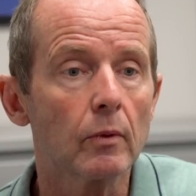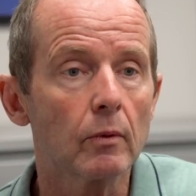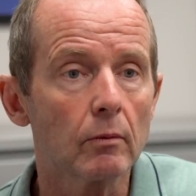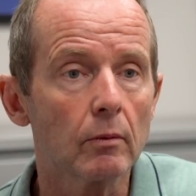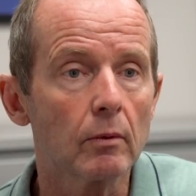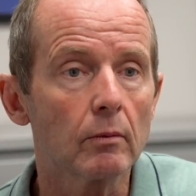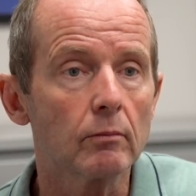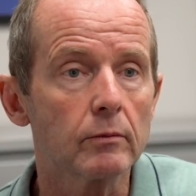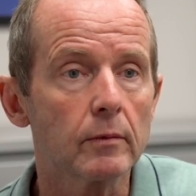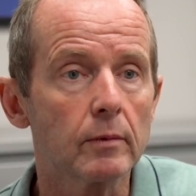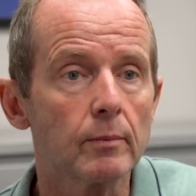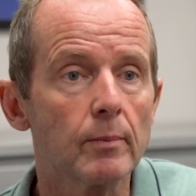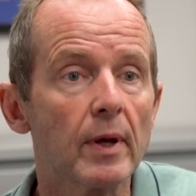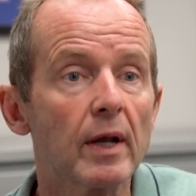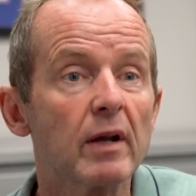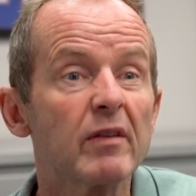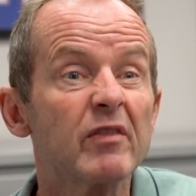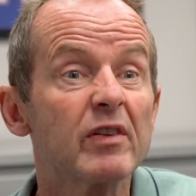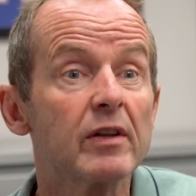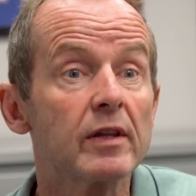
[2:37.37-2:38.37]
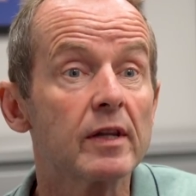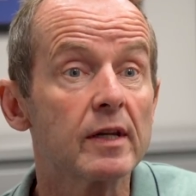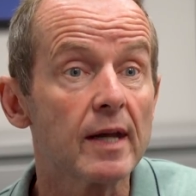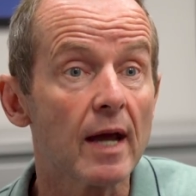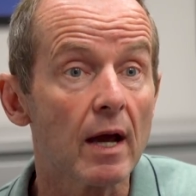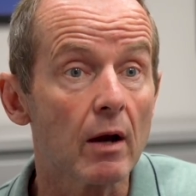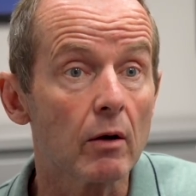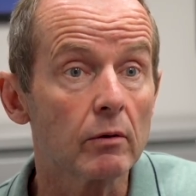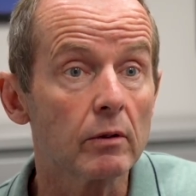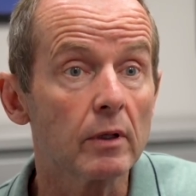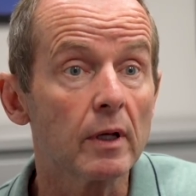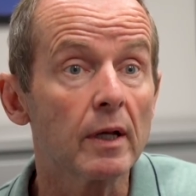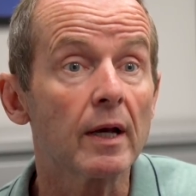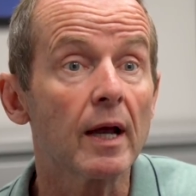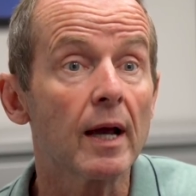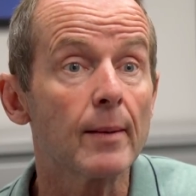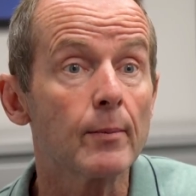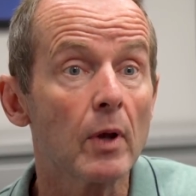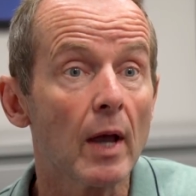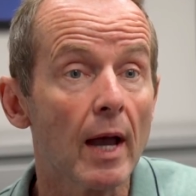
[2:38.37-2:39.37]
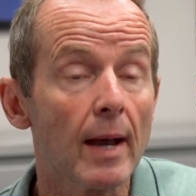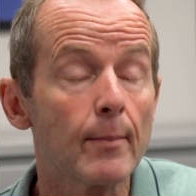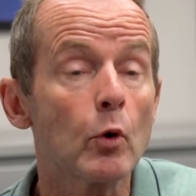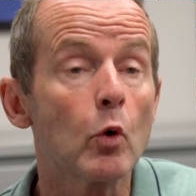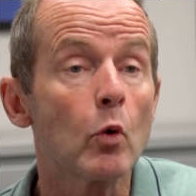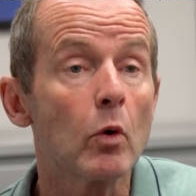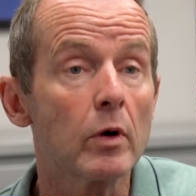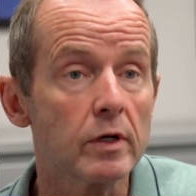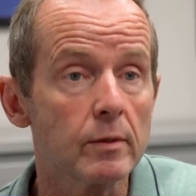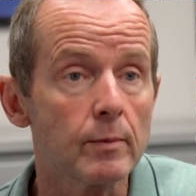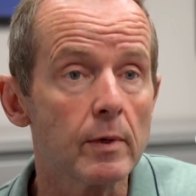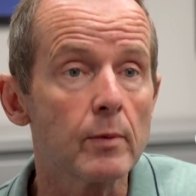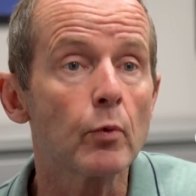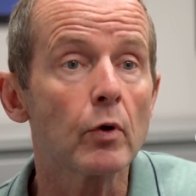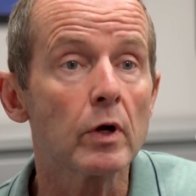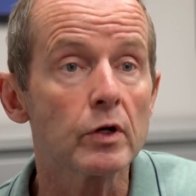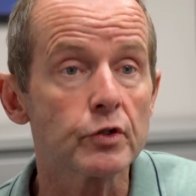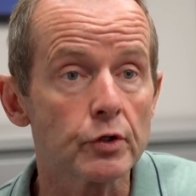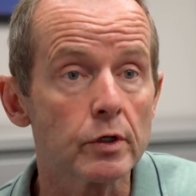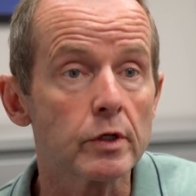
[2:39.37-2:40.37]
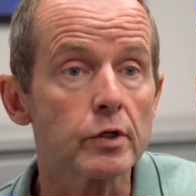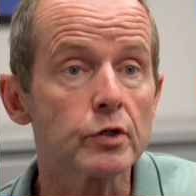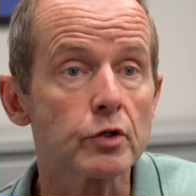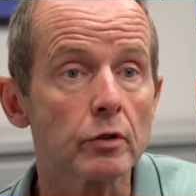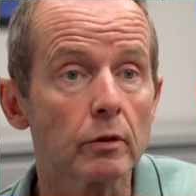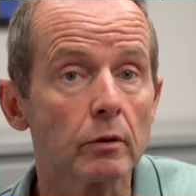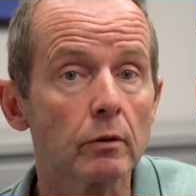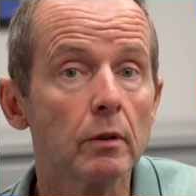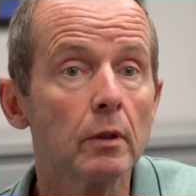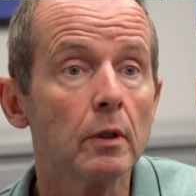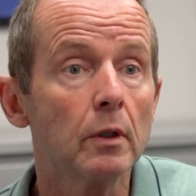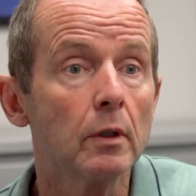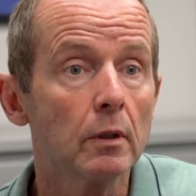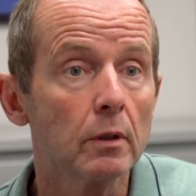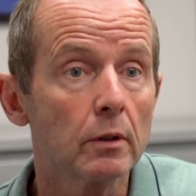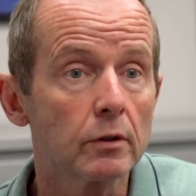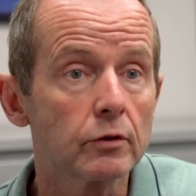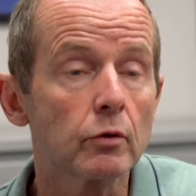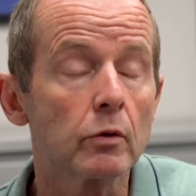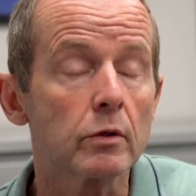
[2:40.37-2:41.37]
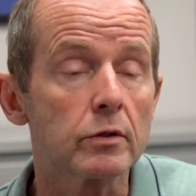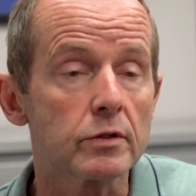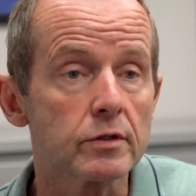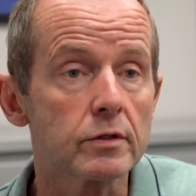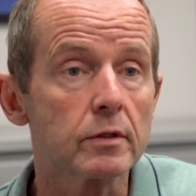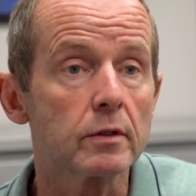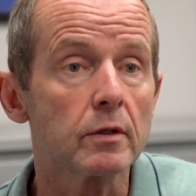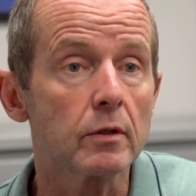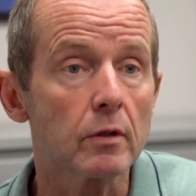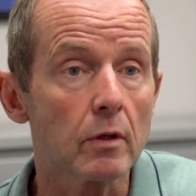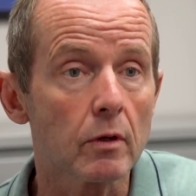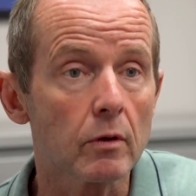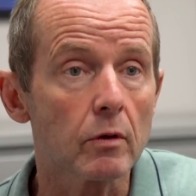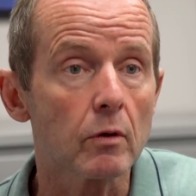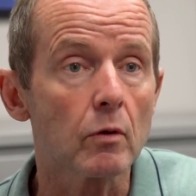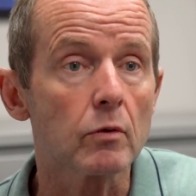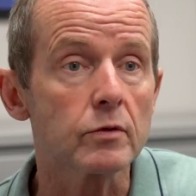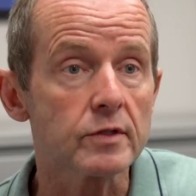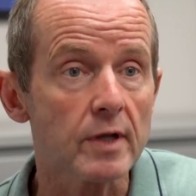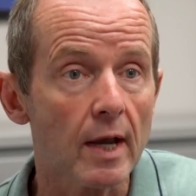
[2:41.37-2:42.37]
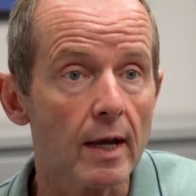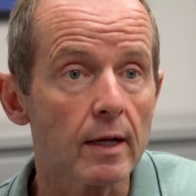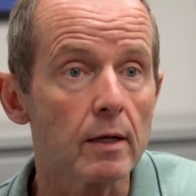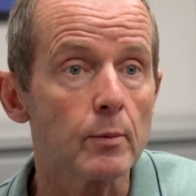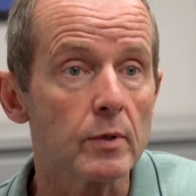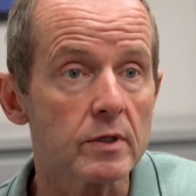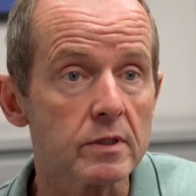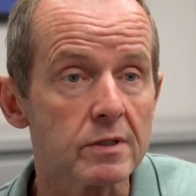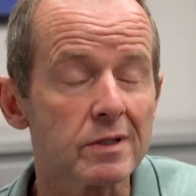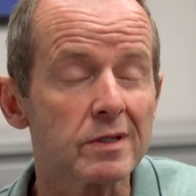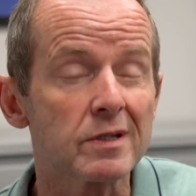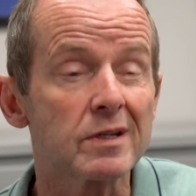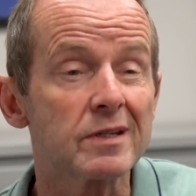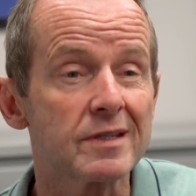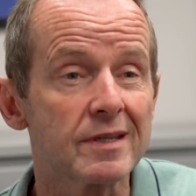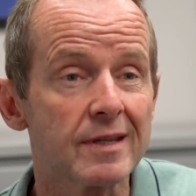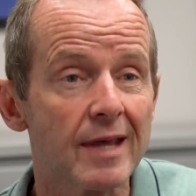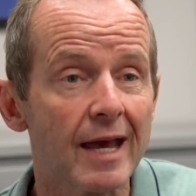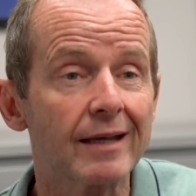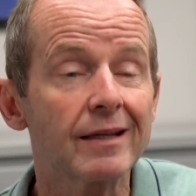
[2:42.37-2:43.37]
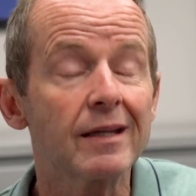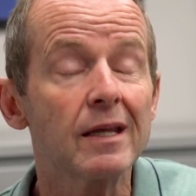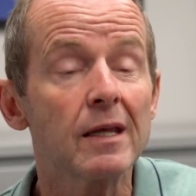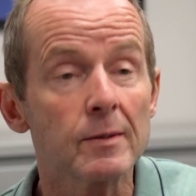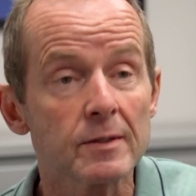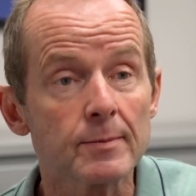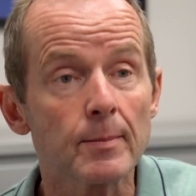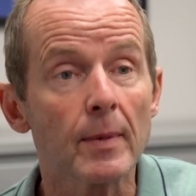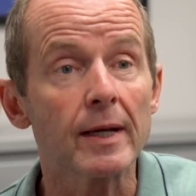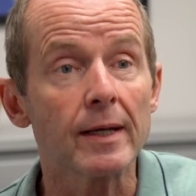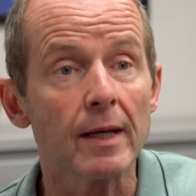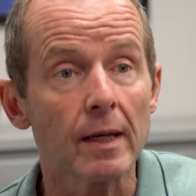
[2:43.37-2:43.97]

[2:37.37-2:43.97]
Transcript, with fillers: Chicago Alderman Tom Tunney. I'm going to be prejudicial towards those kind of businesses because that keeps my